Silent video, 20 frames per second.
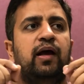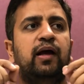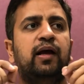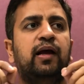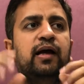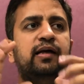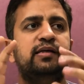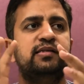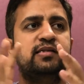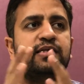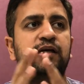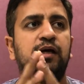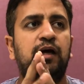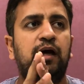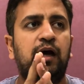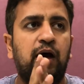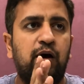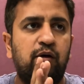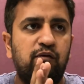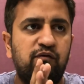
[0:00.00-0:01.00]
Guys,
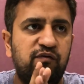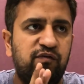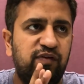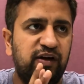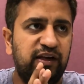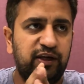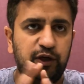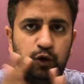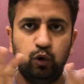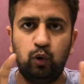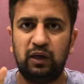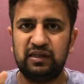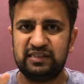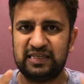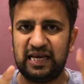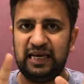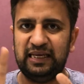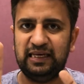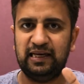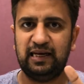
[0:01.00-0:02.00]
when you
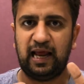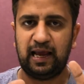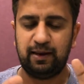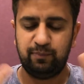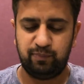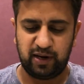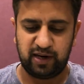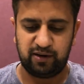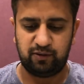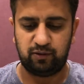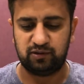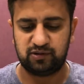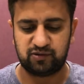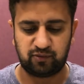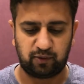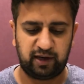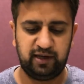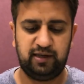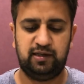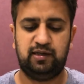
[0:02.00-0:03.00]
assign an IP address,
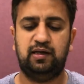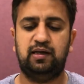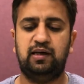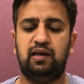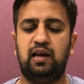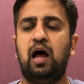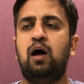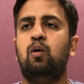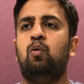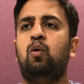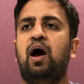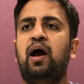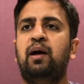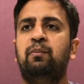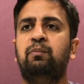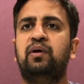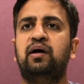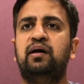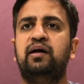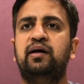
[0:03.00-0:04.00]
right now
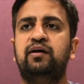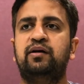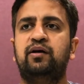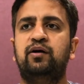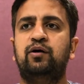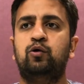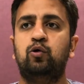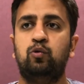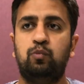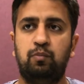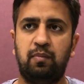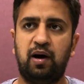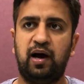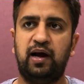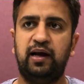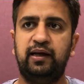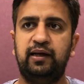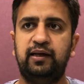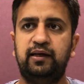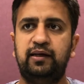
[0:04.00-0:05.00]
I'm connected to
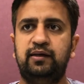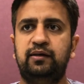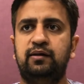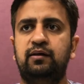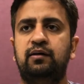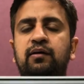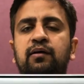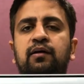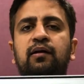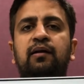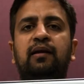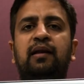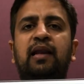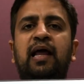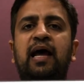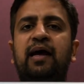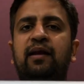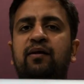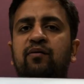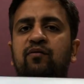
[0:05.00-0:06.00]
my
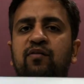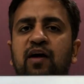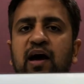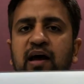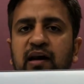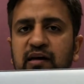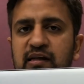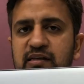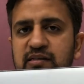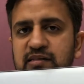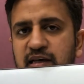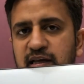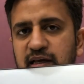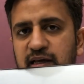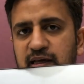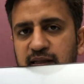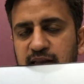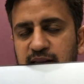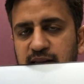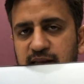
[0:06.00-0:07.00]
LAN wirelessly.